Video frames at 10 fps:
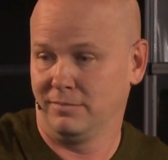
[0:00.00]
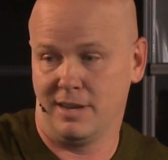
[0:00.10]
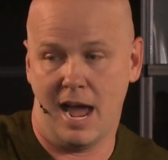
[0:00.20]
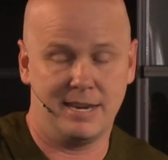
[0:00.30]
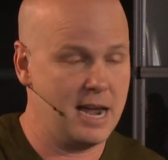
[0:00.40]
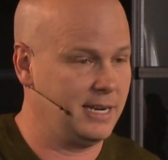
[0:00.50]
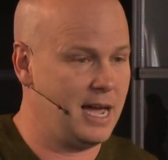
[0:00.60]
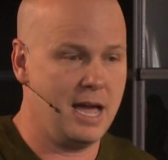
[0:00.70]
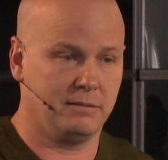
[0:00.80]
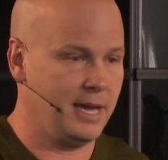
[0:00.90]

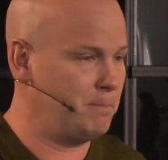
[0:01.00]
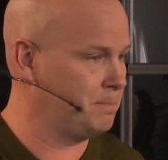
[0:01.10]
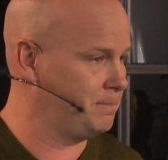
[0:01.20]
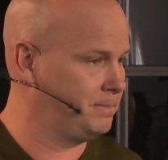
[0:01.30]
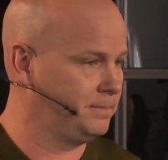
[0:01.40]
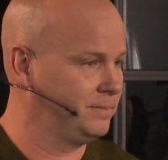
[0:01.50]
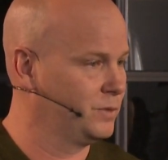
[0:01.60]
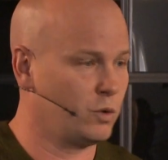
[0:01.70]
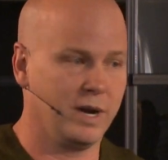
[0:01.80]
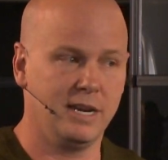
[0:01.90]
$9.99. Yep.
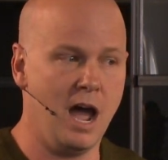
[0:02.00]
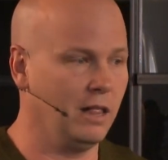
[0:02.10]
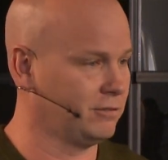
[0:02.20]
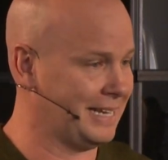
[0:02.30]
$20.